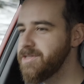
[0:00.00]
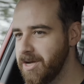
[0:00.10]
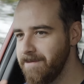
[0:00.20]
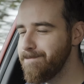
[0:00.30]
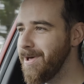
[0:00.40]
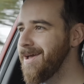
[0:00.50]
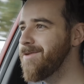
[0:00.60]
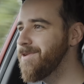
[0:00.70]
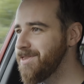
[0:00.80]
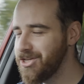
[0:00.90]
to
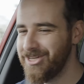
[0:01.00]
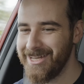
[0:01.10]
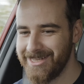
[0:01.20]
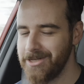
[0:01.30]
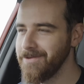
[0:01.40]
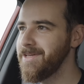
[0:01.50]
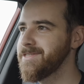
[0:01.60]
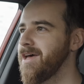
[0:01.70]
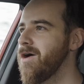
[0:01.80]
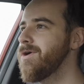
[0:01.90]
combine with the chassis on this
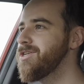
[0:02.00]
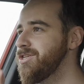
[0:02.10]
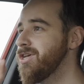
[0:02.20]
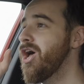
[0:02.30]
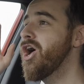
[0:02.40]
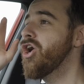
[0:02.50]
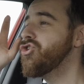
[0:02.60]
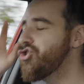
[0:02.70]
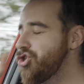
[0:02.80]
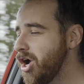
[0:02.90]
car, which is
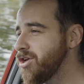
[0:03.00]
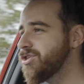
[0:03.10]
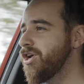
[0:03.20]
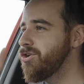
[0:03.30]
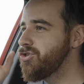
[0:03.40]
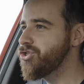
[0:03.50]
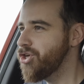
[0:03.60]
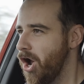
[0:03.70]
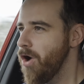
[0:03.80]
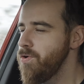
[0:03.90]
just
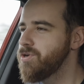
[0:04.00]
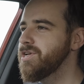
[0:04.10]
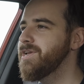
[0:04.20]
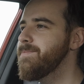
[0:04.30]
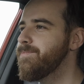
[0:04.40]
totally